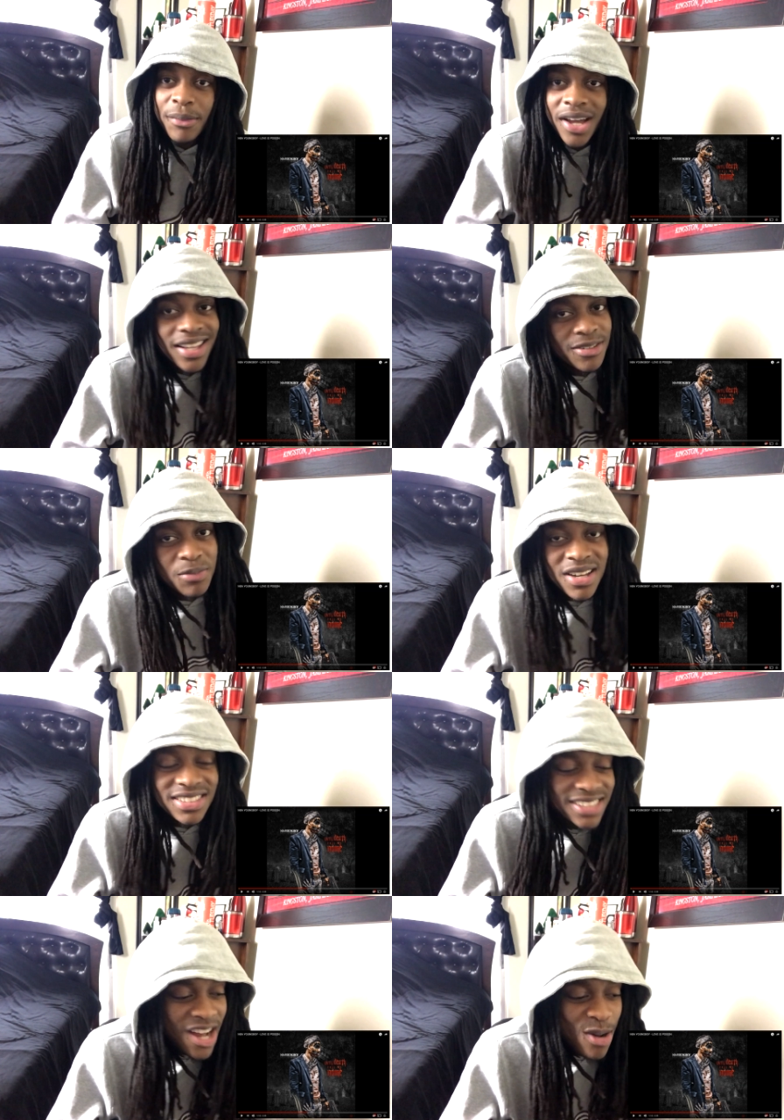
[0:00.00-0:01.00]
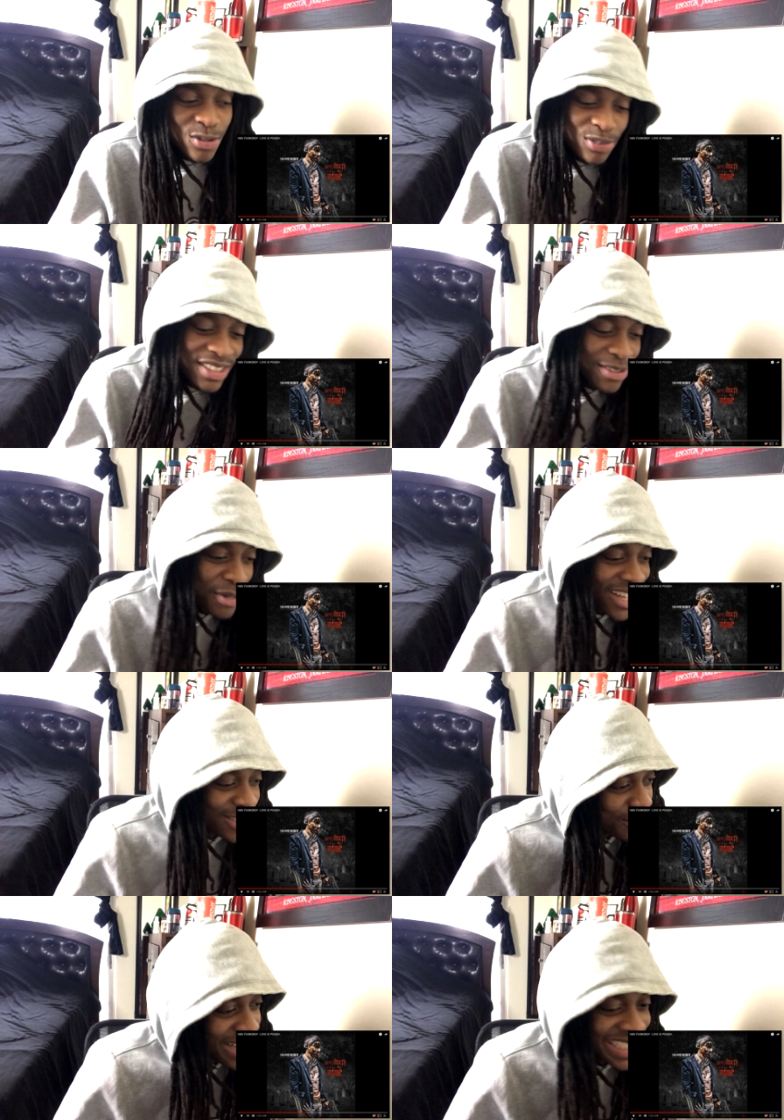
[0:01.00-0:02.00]
I might have to buy this album, man. I'm gonna
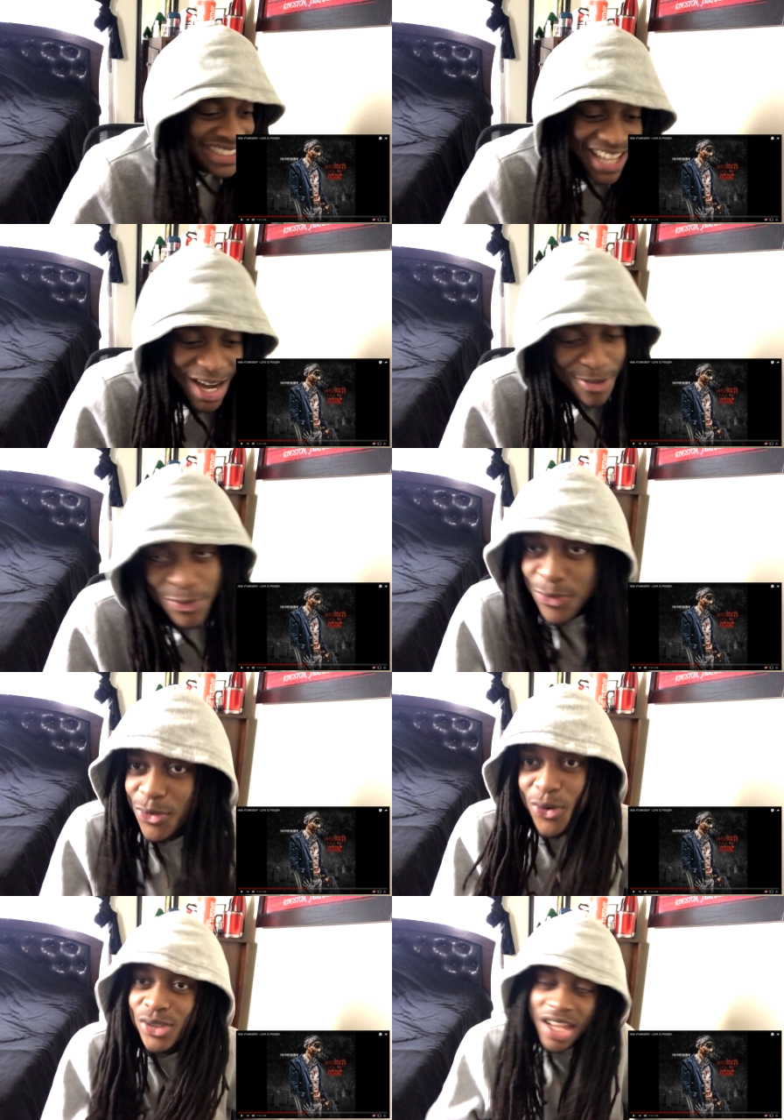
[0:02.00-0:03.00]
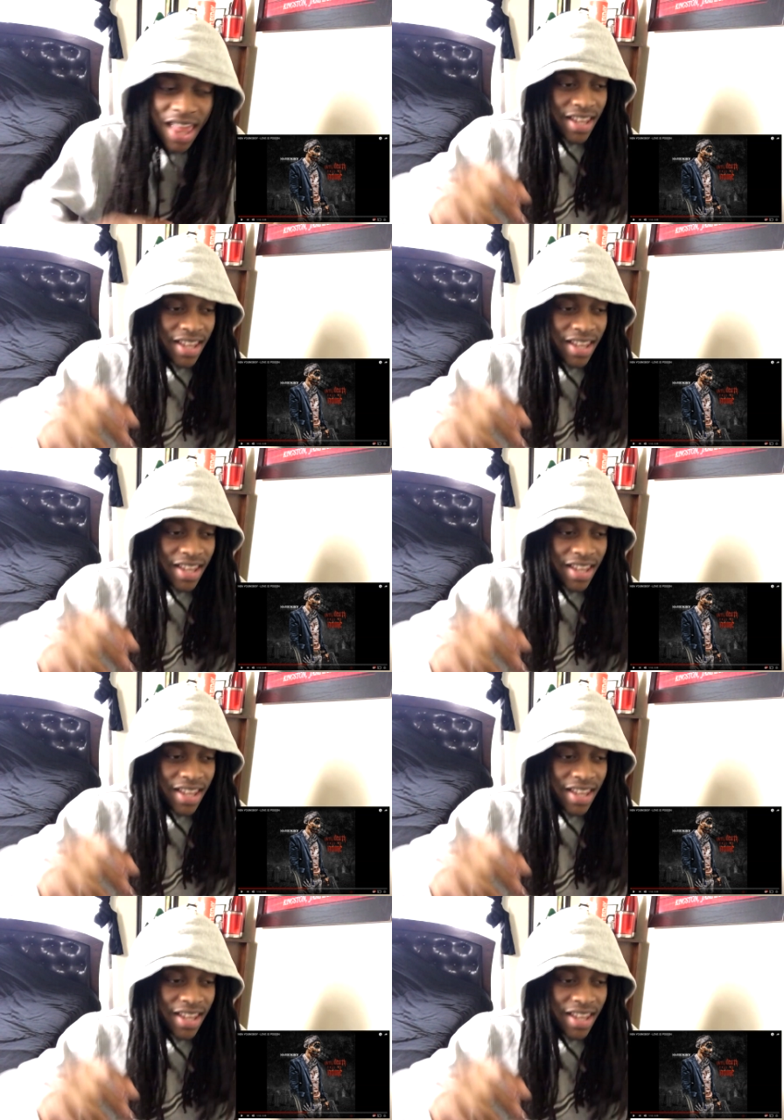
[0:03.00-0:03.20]
have to buy this album, of course.